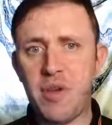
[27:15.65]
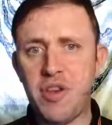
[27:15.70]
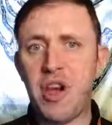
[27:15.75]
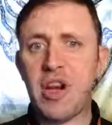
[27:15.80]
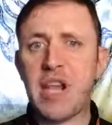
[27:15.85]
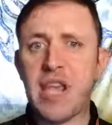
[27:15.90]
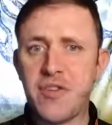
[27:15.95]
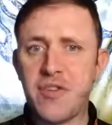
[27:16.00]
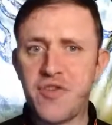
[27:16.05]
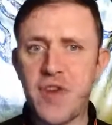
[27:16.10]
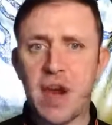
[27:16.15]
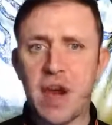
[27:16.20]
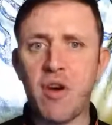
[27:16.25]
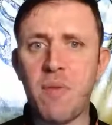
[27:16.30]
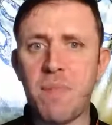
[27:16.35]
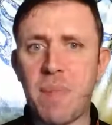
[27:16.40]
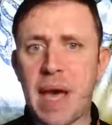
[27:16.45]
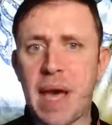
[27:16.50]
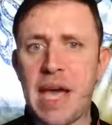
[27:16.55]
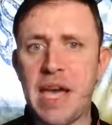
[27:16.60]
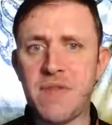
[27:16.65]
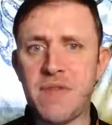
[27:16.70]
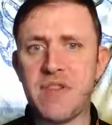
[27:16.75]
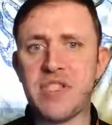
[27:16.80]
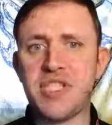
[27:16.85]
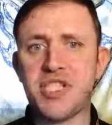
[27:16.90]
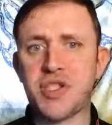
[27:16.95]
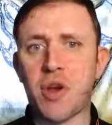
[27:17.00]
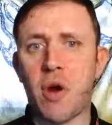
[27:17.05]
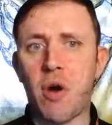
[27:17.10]
You'll get triggered by it at the
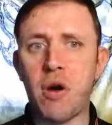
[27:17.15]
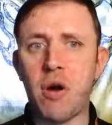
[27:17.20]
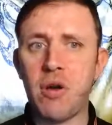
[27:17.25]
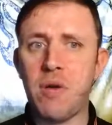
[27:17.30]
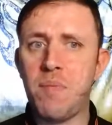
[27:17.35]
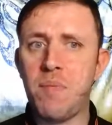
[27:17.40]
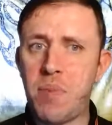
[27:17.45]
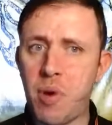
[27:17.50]
start,